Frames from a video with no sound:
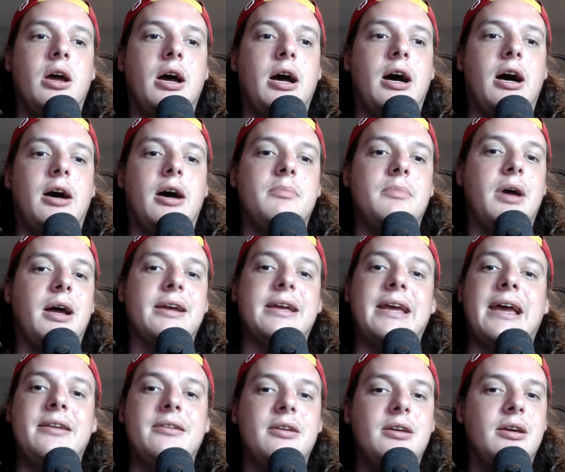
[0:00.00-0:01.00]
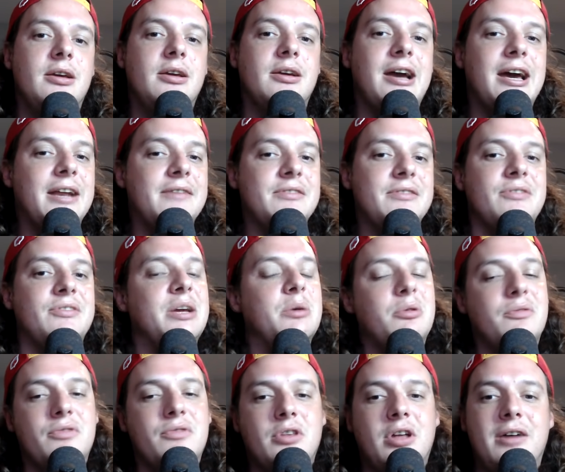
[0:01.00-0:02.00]
Um, again, kind of the thing
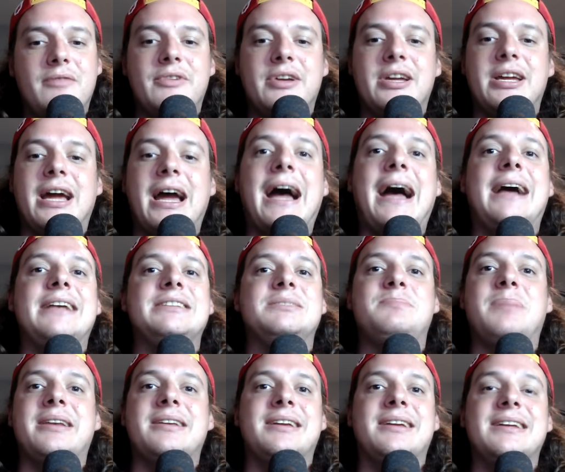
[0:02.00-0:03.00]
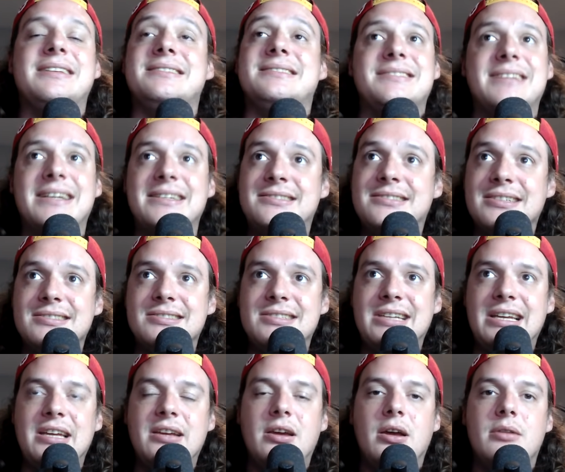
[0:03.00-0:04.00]
with Love has been
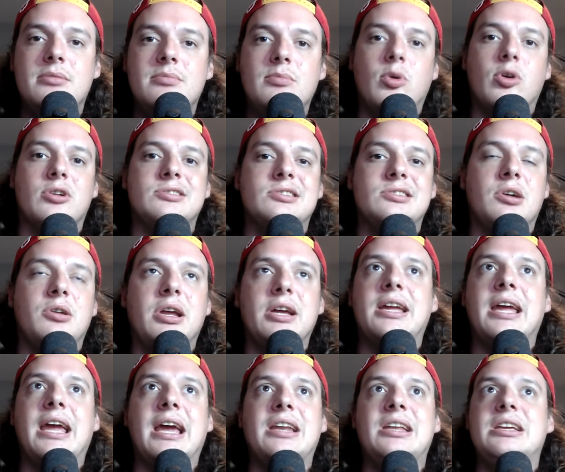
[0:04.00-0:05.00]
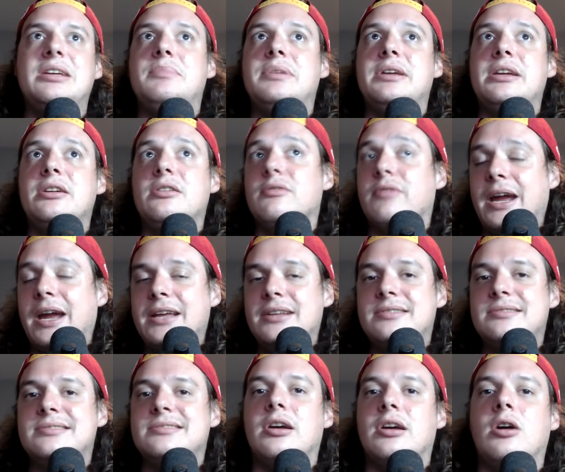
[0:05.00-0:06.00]
consistency more so than can he be
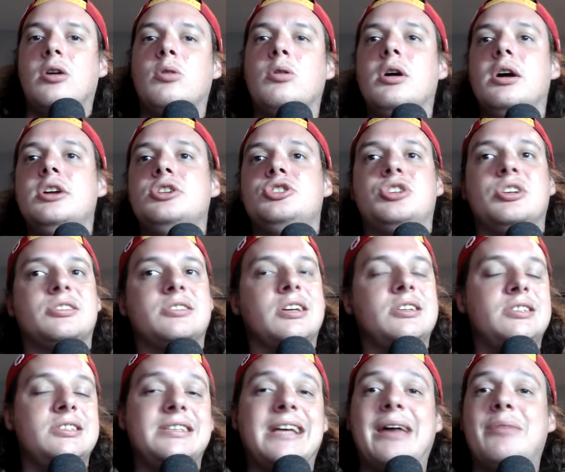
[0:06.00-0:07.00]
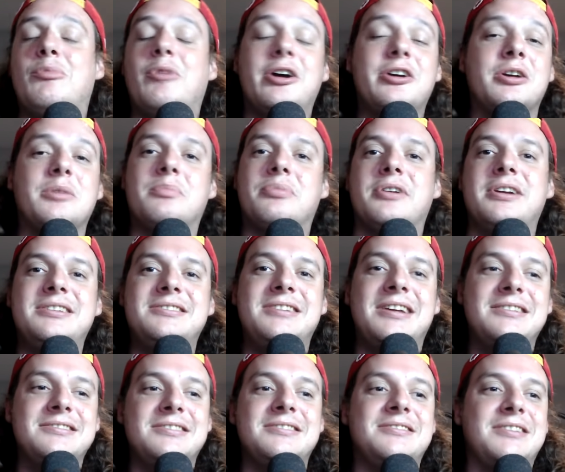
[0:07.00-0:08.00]
great. So just because he's had one good
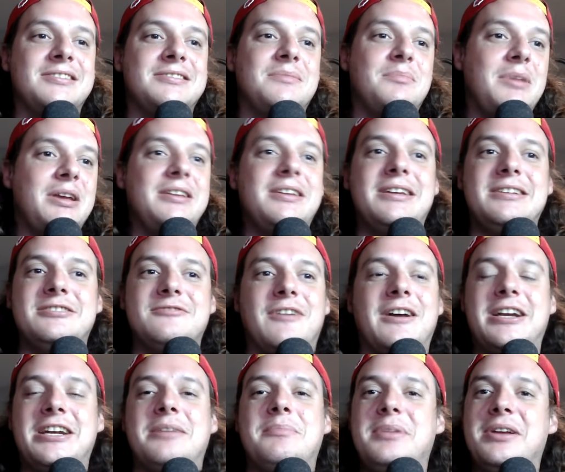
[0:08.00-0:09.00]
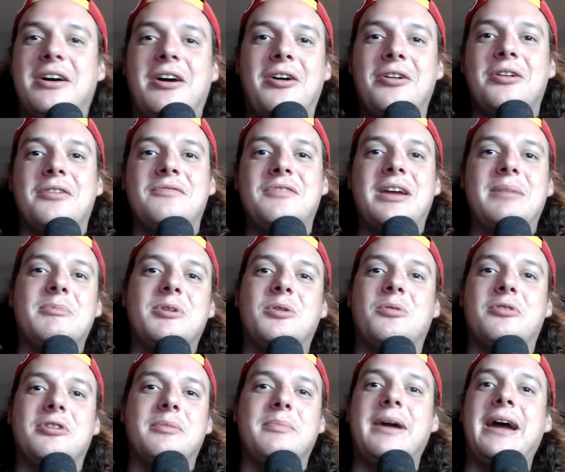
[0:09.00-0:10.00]
preseason doesn't mean he's ready to be a Hall of Fame
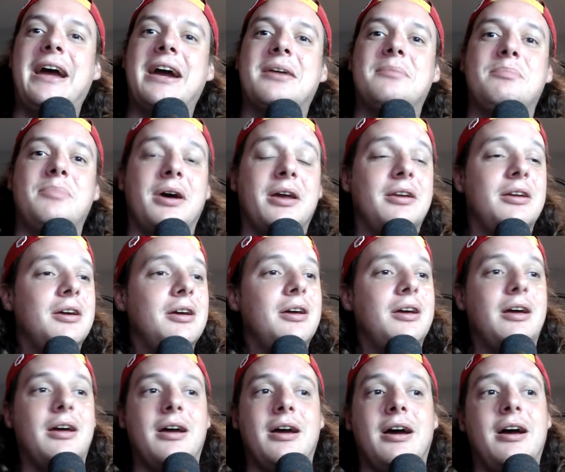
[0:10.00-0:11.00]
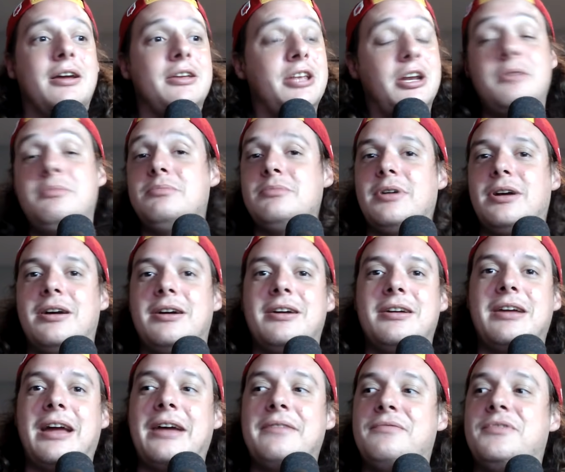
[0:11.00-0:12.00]
quarterback. But uh, you know,
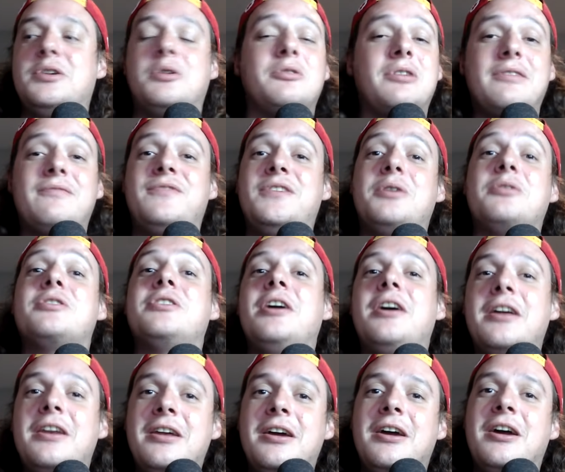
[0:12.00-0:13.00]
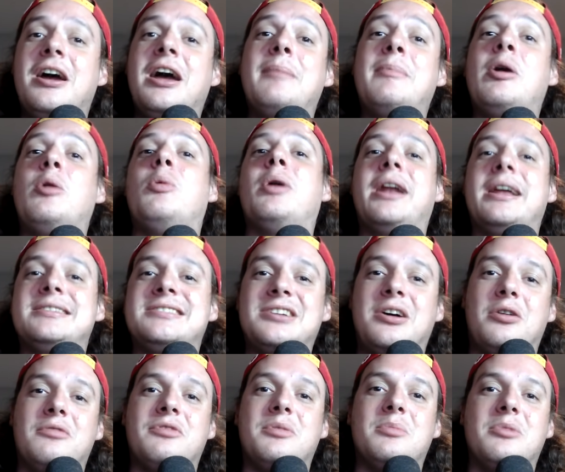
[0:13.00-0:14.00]
I, I feel feel good about what I
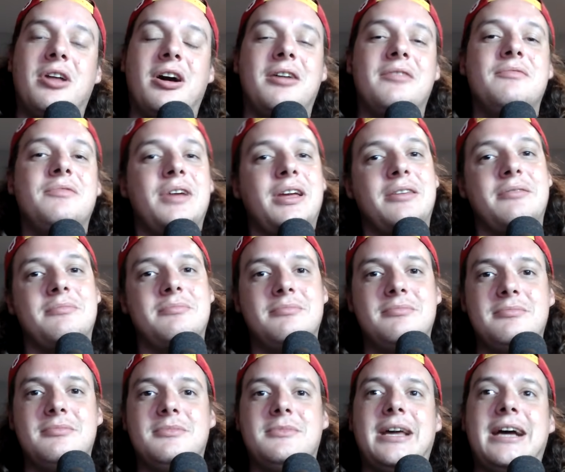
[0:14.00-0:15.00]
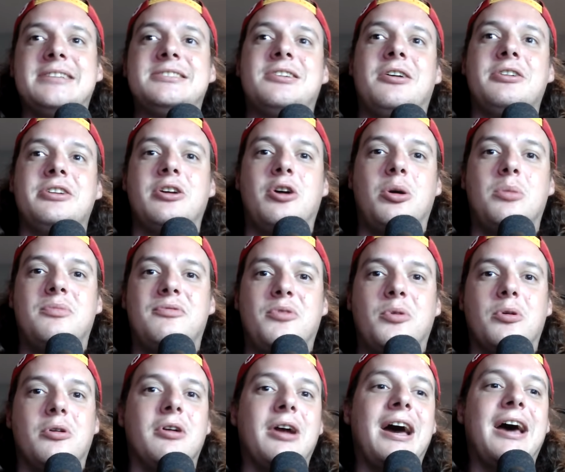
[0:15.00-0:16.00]
saw from Love, and that's all you hope
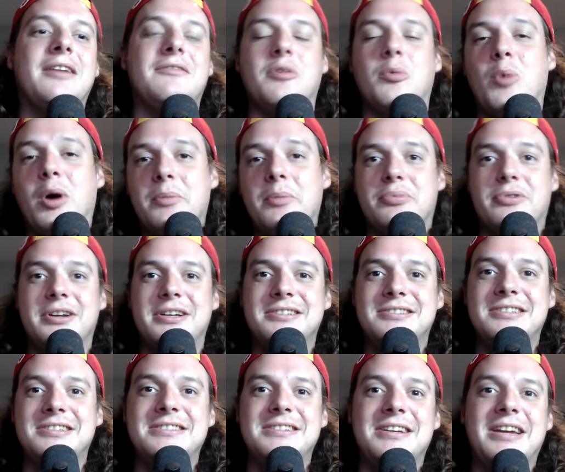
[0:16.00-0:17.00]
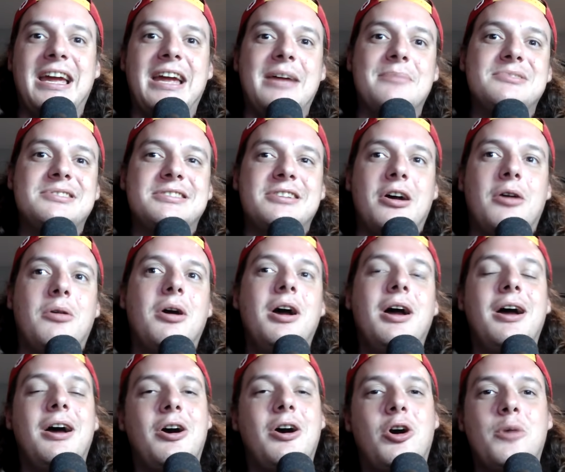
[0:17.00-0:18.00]
for out of a one preseason game. So
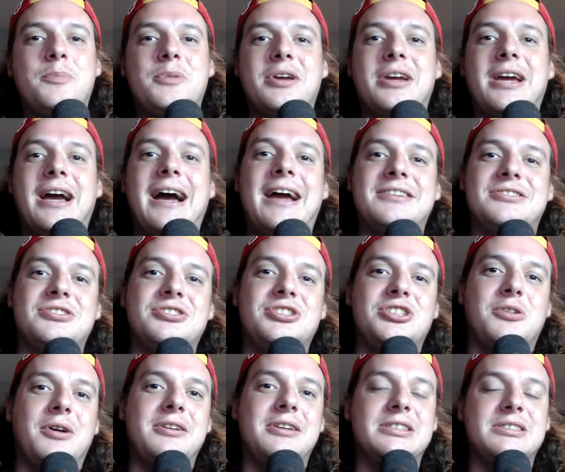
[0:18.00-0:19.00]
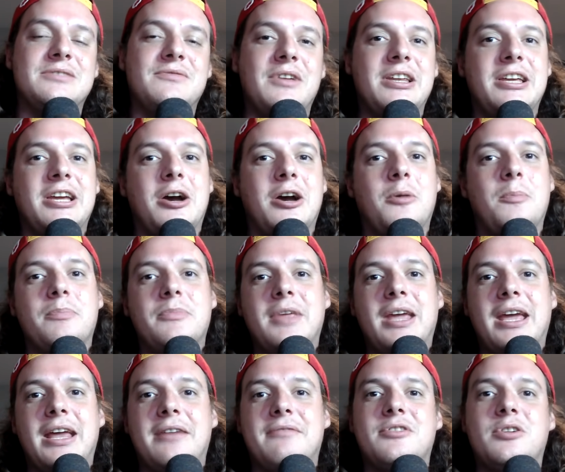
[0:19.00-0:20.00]
hope you guys enjoyed this video,
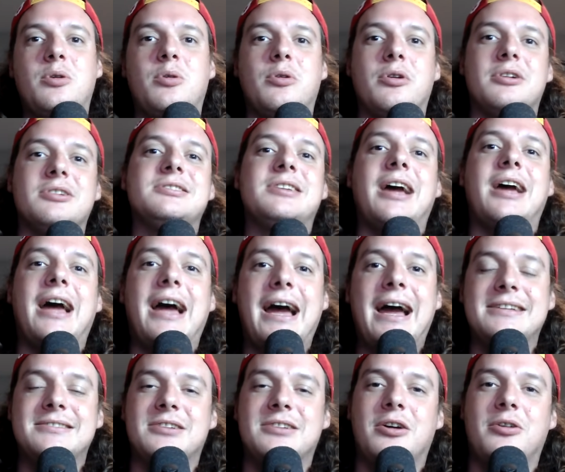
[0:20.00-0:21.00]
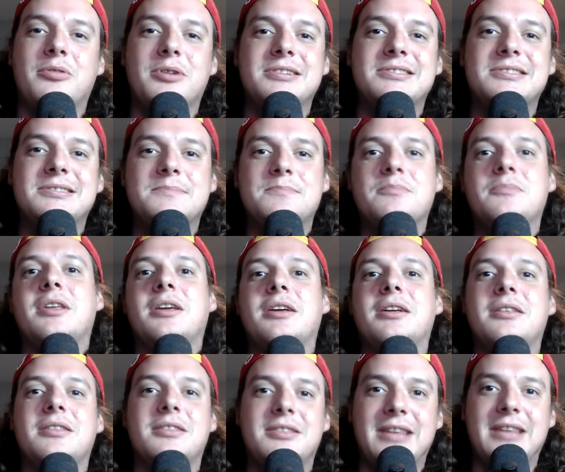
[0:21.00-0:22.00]
and of course, as always,
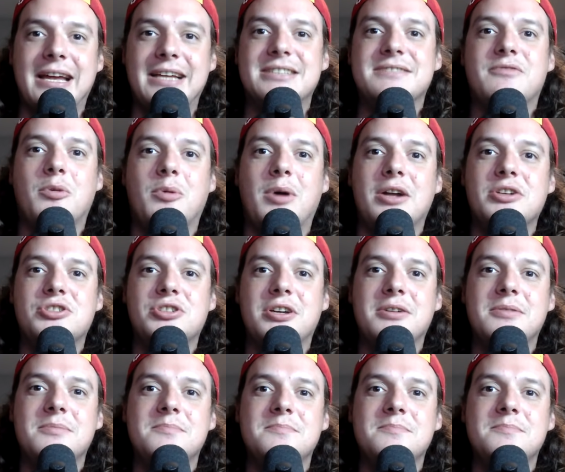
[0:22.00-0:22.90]
thanks for watching.